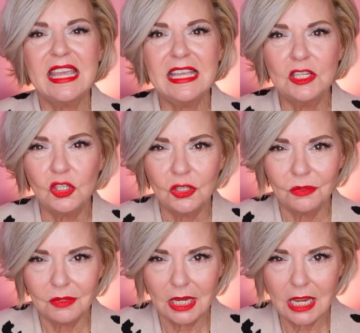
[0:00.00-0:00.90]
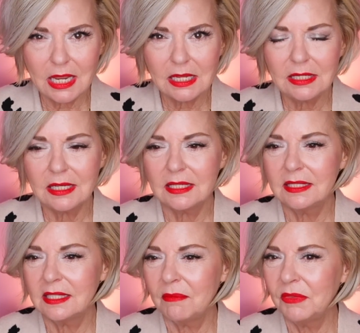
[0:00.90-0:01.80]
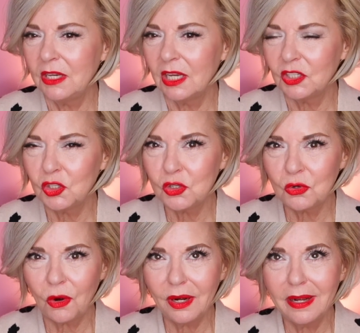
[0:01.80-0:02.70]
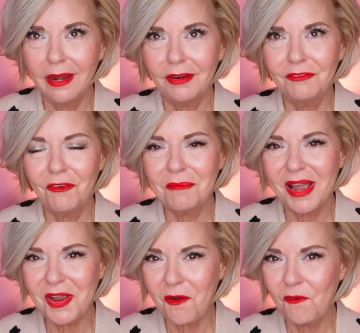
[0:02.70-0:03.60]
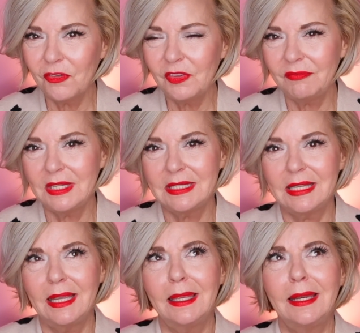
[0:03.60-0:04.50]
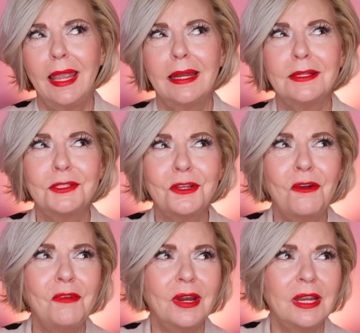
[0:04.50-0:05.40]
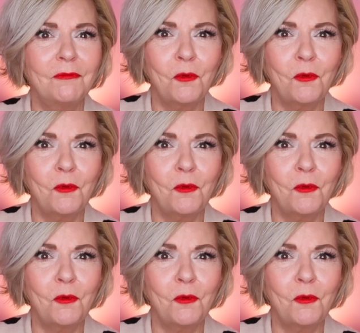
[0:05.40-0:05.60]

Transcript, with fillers: is unique, does something extraordinary for my over 50 skin, and is so very